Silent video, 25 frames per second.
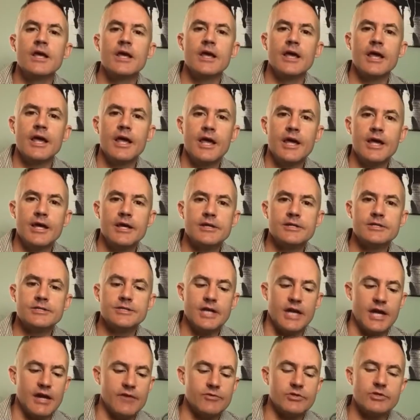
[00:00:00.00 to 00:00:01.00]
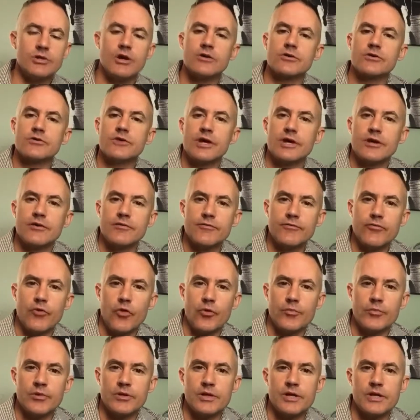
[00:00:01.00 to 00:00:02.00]
And to have a doctor that can
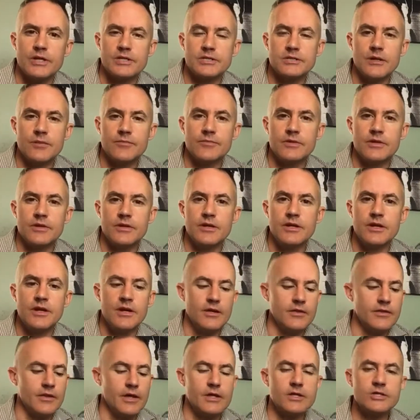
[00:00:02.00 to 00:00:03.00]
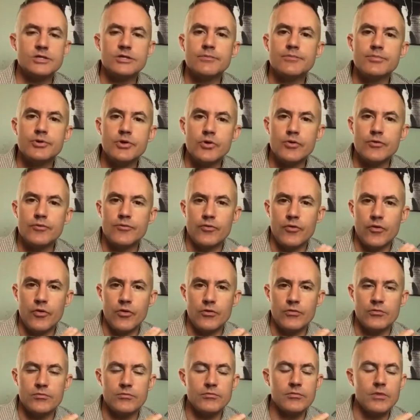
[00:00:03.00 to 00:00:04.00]
formulate something that is a
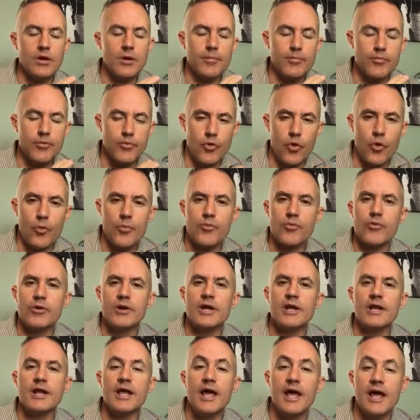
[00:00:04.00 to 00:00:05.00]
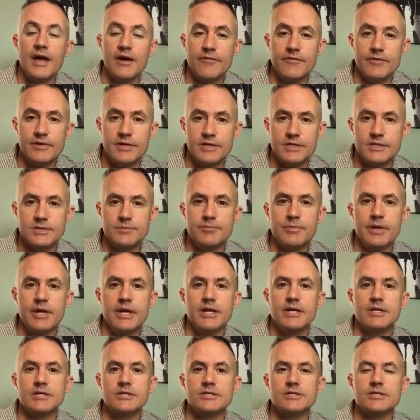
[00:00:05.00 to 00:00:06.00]
beautiful, appropriate,
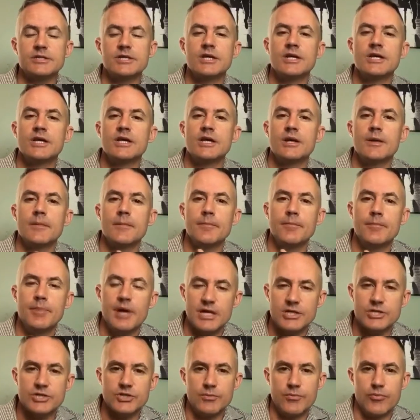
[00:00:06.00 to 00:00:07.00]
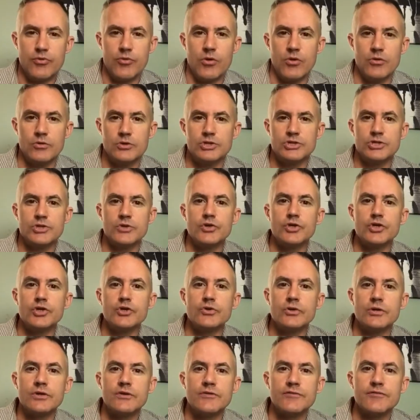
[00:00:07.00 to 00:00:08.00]
evidence-based, best approach so that you
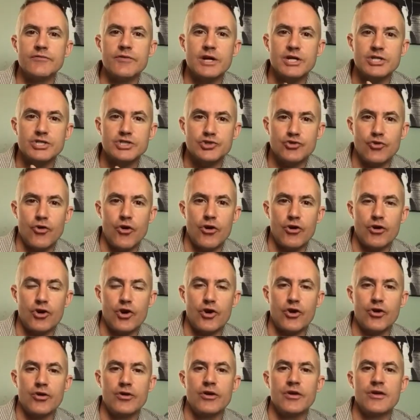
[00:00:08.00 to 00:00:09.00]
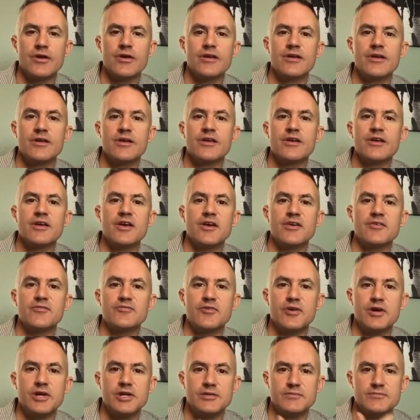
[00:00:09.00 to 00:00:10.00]
can fight stronger and
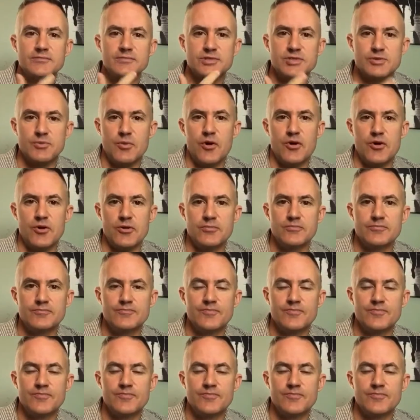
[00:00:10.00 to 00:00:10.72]
fight smarter.